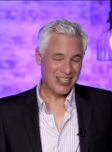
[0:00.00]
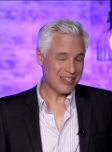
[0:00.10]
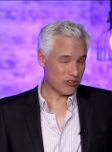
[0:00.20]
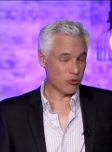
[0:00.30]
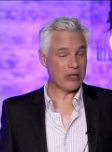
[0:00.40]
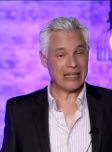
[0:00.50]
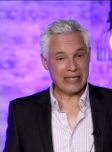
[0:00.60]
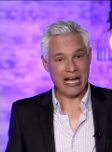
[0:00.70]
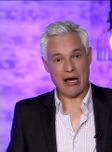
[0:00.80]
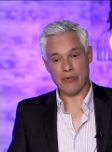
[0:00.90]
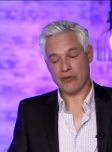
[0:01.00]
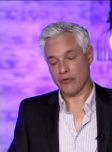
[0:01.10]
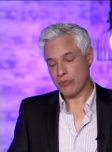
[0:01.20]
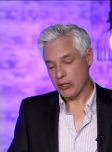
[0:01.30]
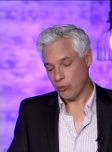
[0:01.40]
It's really common for
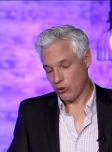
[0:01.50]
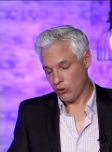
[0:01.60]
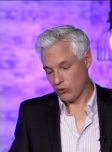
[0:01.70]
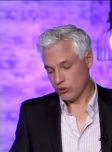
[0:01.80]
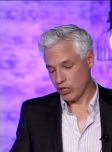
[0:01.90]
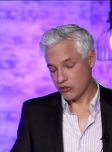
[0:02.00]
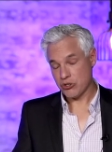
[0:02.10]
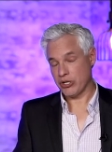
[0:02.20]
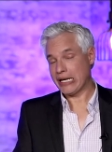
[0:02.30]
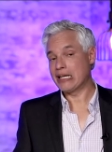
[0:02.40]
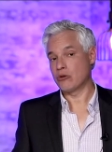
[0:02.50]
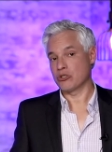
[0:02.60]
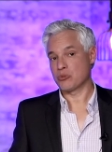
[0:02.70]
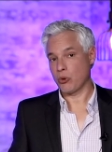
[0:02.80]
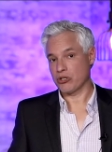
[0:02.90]
people uh, shooting indoor
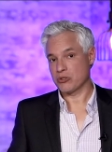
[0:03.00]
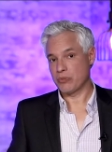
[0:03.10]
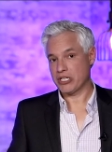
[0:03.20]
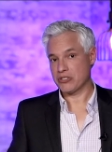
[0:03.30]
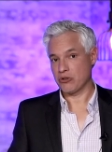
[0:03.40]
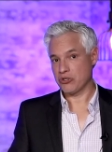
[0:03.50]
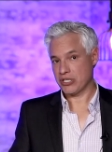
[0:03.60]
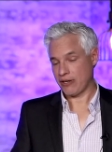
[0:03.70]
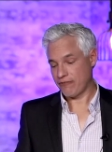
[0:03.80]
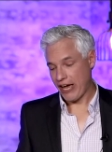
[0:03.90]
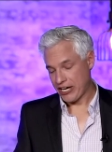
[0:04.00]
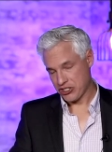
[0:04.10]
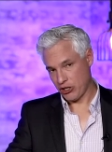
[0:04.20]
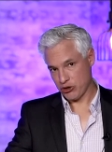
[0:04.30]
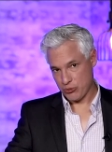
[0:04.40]
sports because they're using a fast
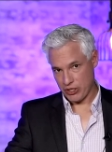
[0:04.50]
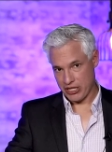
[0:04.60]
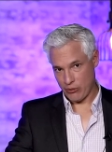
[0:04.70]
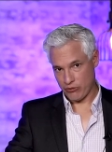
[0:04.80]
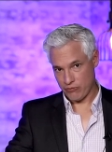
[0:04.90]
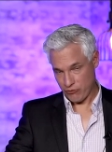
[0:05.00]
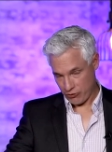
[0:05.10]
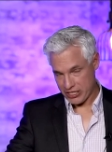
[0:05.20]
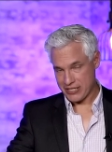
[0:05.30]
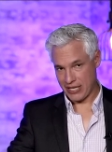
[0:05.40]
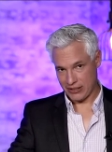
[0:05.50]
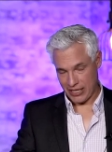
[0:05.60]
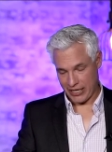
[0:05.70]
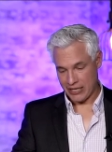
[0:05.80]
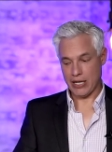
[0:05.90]
shutter speed that would freeze that
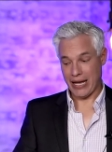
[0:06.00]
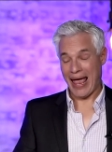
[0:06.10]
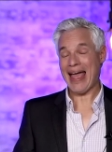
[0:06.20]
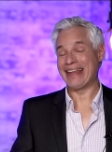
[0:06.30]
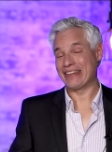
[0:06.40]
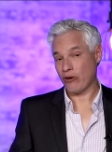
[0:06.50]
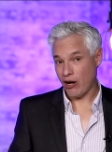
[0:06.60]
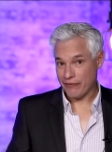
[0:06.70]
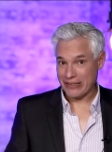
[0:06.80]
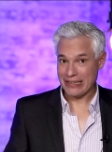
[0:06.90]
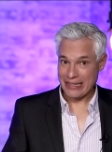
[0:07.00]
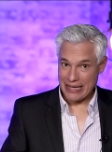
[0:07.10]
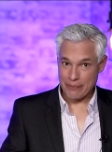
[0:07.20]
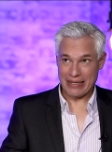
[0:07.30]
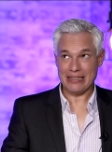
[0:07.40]
light. And they're often
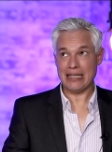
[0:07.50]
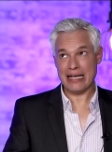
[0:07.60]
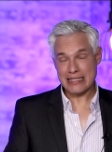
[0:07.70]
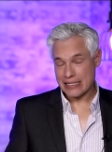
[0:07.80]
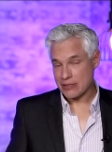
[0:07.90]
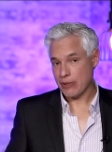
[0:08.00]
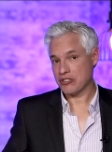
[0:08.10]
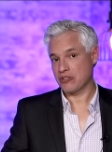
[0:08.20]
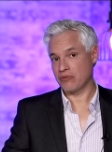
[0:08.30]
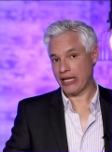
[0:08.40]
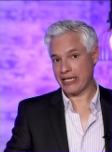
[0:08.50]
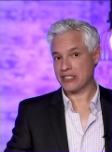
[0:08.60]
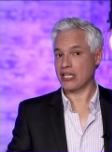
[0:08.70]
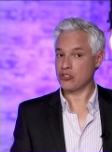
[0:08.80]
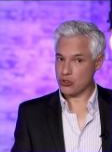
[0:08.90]
lit by less expensive lights
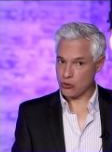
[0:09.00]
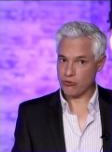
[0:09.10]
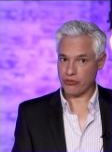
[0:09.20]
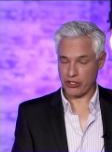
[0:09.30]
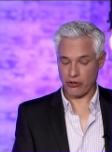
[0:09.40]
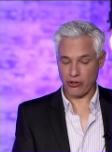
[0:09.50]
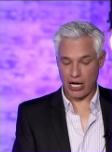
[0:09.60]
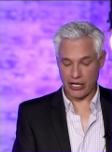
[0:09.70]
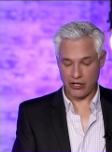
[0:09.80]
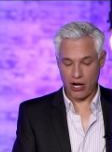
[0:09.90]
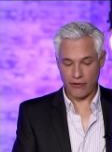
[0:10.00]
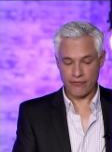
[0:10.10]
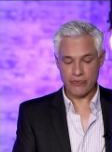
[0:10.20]
that do flicker on and off.